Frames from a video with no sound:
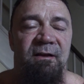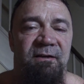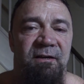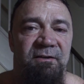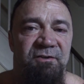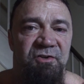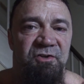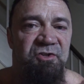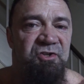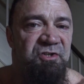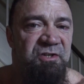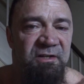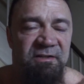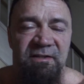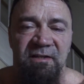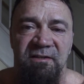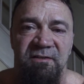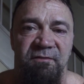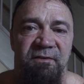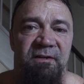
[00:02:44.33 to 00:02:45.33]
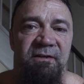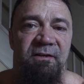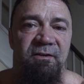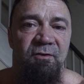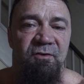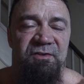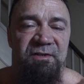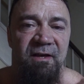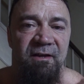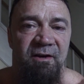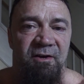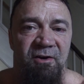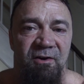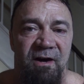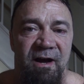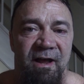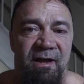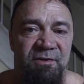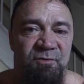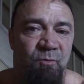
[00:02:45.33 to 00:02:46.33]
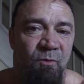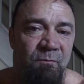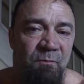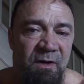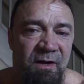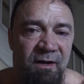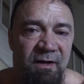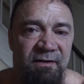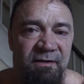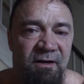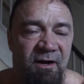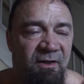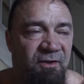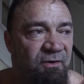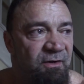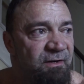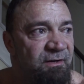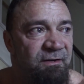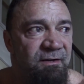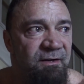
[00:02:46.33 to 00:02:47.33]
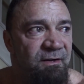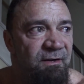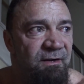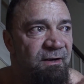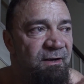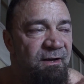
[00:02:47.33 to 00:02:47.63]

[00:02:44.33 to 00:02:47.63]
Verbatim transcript: that just shit these videos out of their ass, one behind the other, and,